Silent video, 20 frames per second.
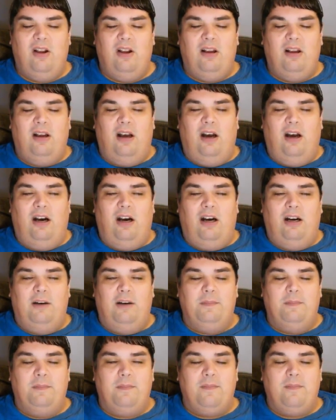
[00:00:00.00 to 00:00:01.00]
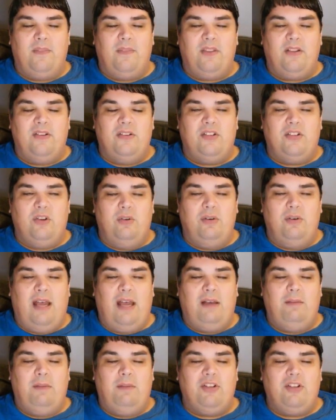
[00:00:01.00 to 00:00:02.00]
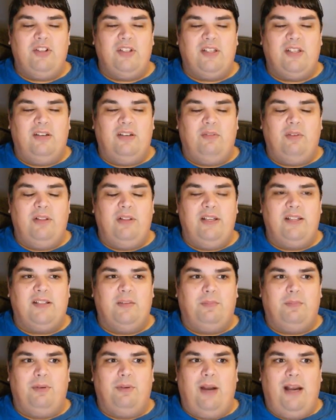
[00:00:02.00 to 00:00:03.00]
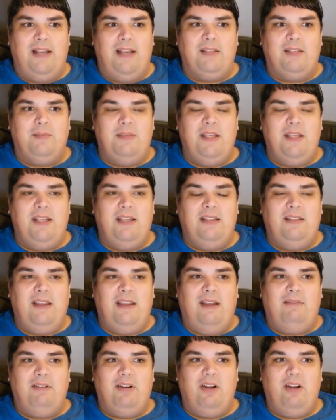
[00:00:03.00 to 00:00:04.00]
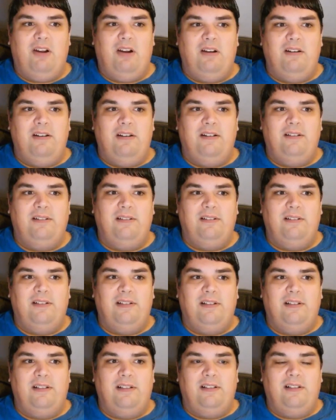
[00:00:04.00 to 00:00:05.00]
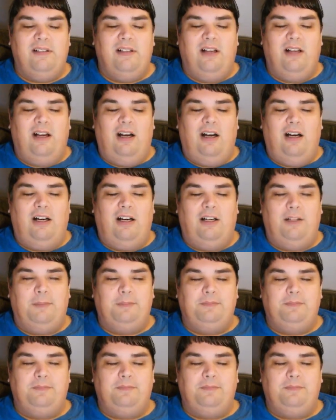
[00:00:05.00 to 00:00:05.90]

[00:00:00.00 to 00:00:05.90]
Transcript: um so not much is going to really surprise me in that regard um